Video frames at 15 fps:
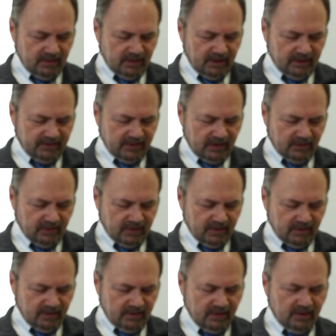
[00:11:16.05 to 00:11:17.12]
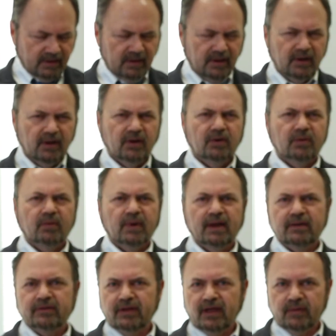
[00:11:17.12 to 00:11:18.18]
etc. Why
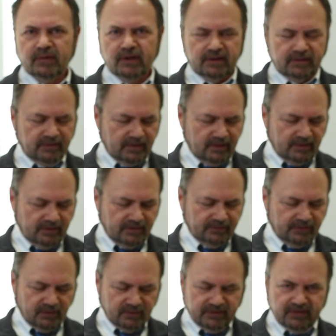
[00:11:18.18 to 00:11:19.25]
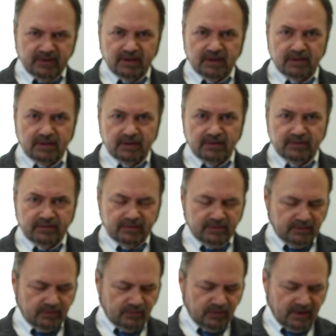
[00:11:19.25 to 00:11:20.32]
is Hamlet focusing on this?
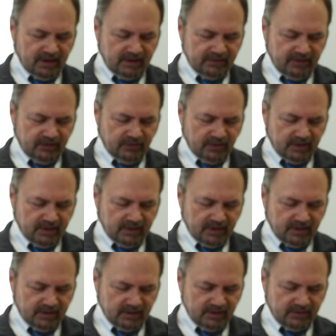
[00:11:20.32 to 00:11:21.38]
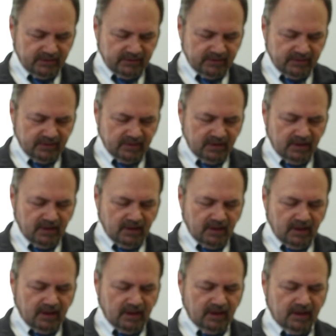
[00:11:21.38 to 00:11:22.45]
Why is he dwelling on this?
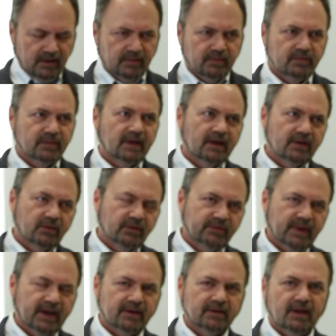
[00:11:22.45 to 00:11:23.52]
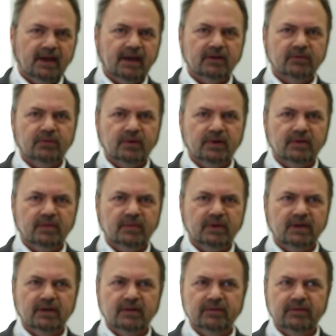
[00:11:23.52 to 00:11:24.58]
That goes back to Act 1,
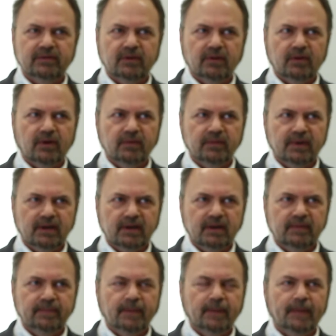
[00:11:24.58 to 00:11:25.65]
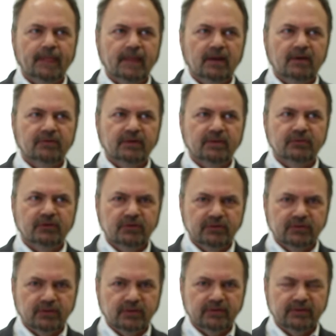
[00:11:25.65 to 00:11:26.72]
because already from two
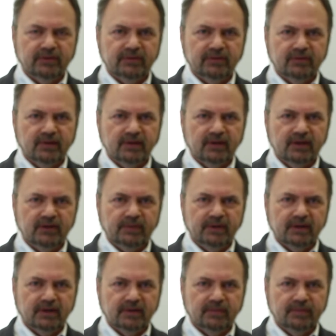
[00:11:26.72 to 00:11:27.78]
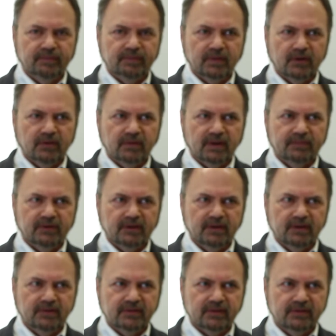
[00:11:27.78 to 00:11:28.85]
sources he's become corrupted
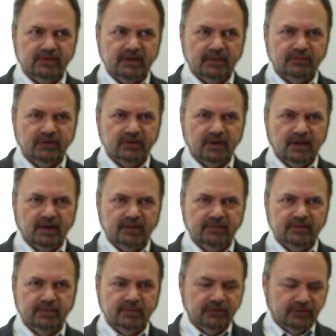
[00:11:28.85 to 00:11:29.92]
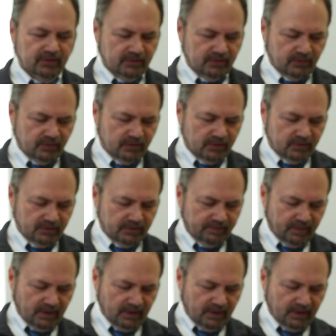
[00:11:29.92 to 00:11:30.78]
in his conception of the material world.